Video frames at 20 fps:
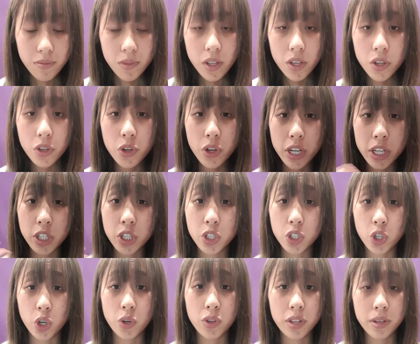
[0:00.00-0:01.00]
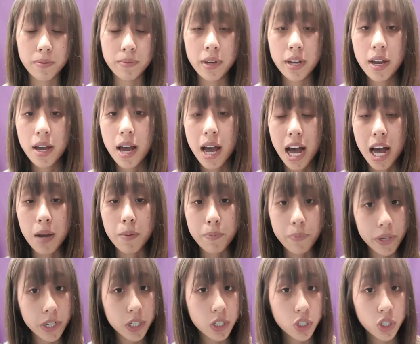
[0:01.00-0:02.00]
You can show them
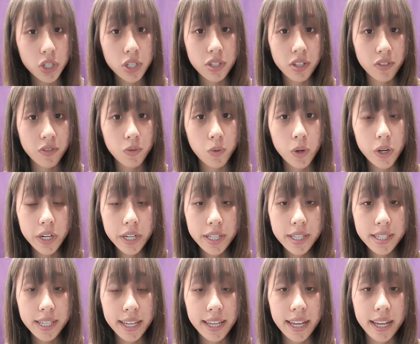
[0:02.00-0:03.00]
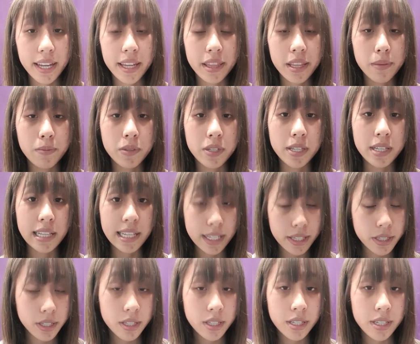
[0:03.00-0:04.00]
pictures of words and getting them to
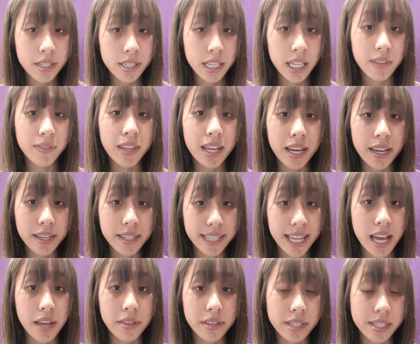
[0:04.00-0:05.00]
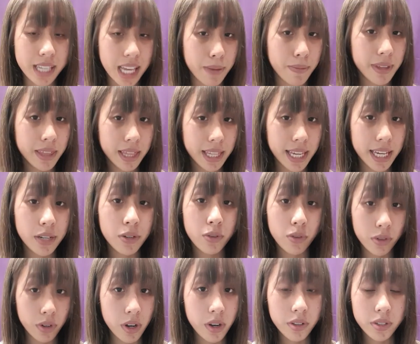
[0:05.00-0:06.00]
listen to see if they sound the same at the end or
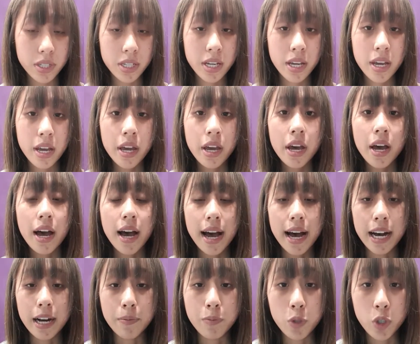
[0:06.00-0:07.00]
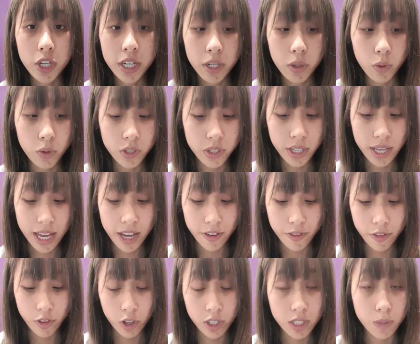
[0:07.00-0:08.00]
not. You can also have
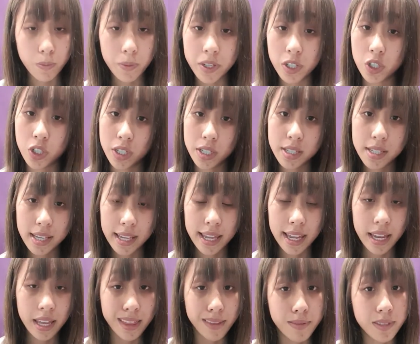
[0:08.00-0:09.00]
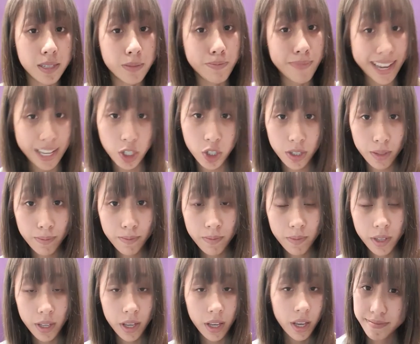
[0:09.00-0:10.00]
lots of pictures and getting them to match them.
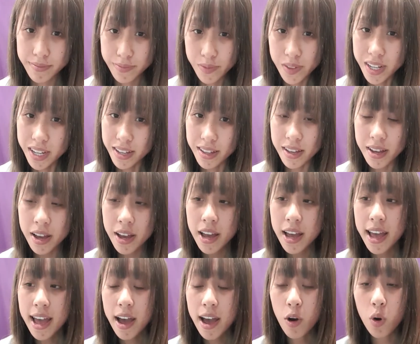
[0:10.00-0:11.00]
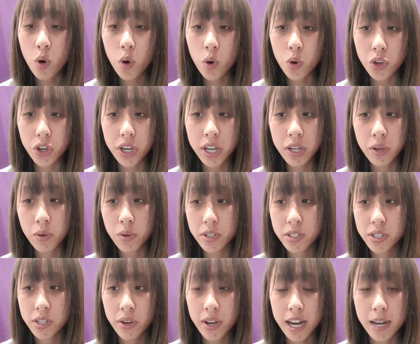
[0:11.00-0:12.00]
Or you can
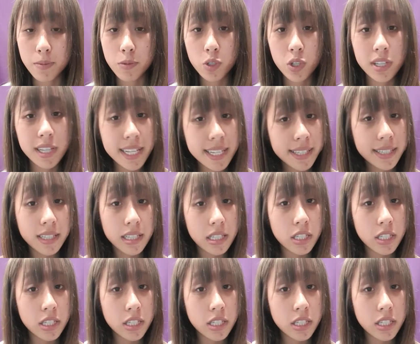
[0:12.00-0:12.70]
also do lists.